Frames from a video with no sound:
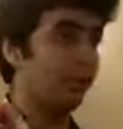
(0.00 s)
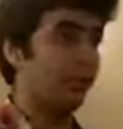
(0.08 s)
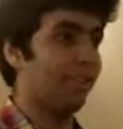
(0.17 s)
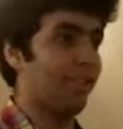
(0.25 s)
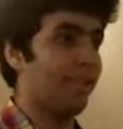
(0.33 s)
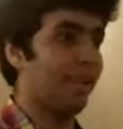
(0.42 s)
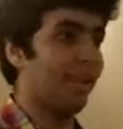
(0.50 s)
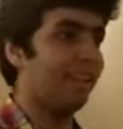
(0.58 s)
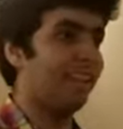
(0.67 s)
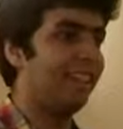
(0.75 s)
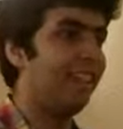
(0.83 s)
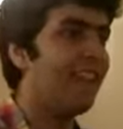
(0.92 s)
hold on to them
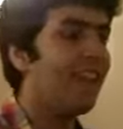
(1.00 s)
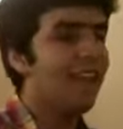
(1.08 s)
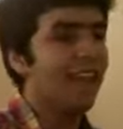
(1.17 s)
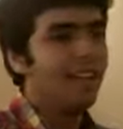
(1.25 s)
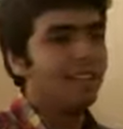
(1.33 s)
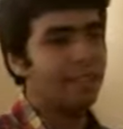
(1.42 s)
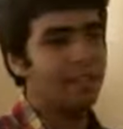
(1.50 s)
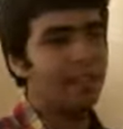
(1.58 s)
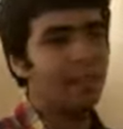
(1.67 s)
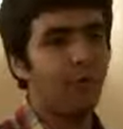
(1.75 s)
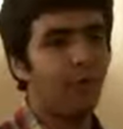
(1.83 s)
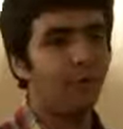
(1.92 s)
tightly,
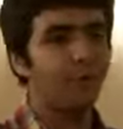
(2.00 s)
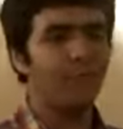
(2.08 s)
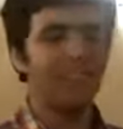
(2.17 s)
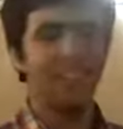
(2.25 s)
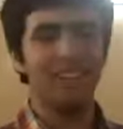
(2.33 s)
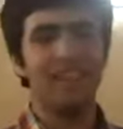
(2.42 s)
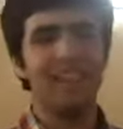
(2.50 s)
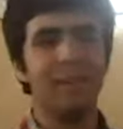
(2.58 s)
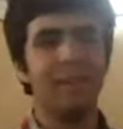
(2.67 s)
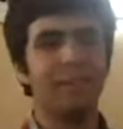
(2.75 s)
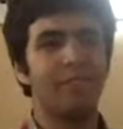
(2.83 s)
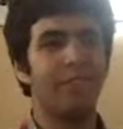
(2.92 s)
they might fall off and
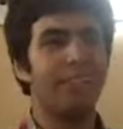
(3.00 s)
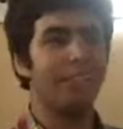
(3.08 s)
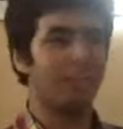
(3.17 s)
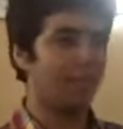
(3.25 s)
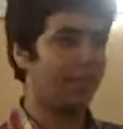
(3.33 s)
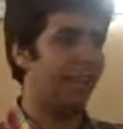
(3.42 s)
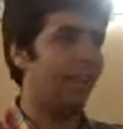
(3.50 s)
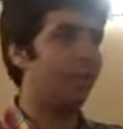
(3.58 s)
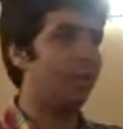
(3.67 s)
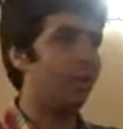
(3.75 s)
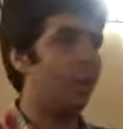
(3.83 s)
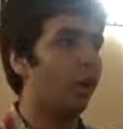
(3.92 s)
I might
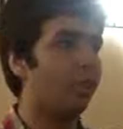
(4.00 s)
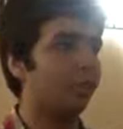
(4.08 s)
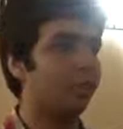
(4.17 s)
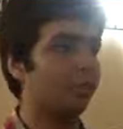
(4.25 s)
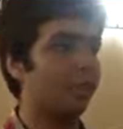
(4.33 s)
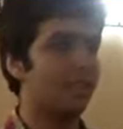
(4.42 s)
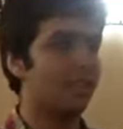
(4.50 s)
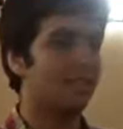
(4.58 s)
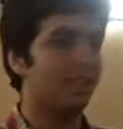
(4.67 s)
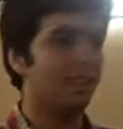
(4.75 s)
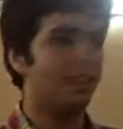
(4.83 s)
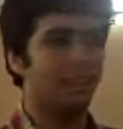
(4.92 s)
get into an awkward
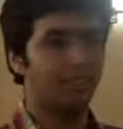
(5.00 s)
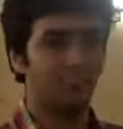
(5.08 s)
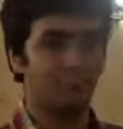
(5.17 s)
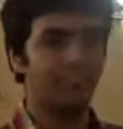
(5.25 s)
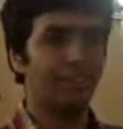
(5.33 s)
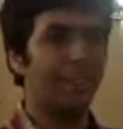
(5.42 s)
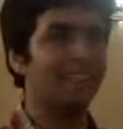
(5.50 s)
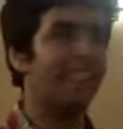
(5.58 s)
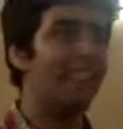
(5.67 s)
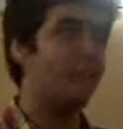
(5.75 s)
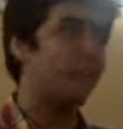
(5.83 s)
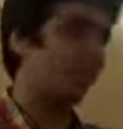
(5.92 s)
situation, not
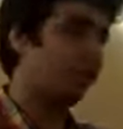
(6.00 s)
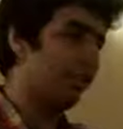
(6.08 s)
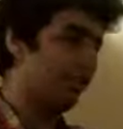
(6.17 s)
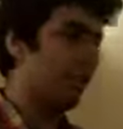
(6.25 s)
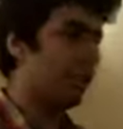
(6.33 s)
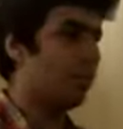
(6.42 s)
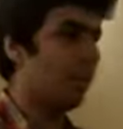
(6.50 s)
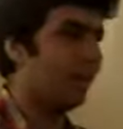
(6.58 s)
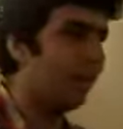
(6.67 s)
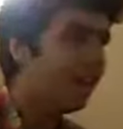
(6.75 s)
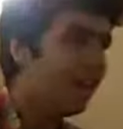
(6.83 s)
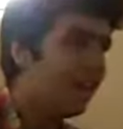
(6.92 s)
realizing he was already
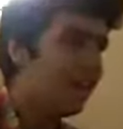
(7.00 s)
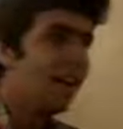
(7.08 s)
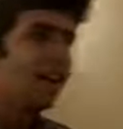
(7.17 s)
in one.